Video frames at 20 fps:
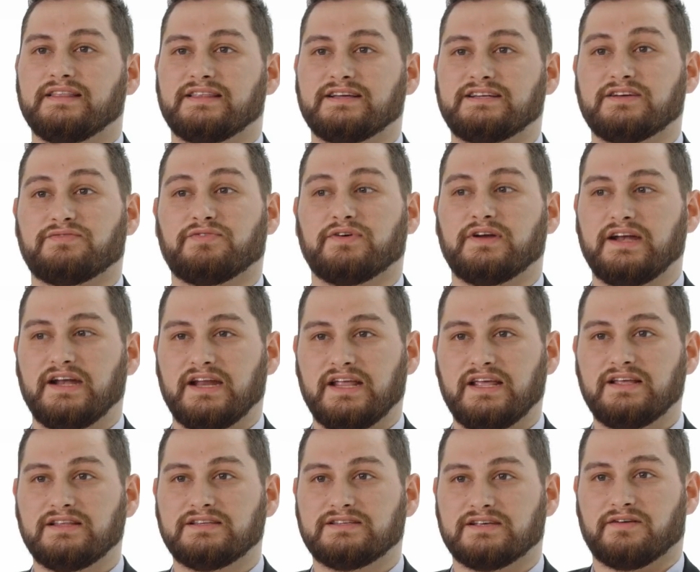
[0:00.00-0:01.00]
the different
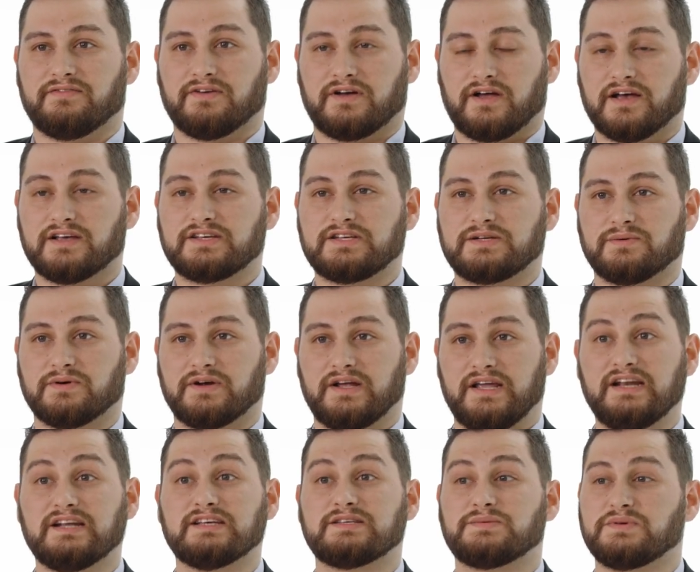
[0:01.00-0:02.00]
needs of a customer
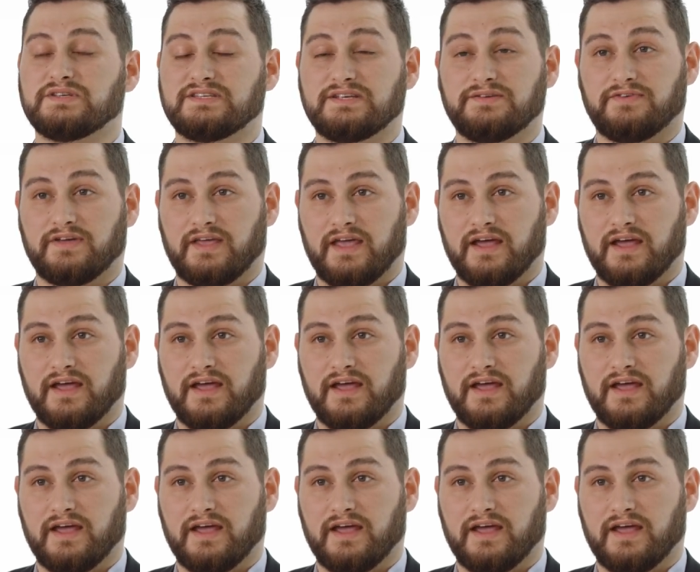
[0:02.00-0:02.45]
in a specific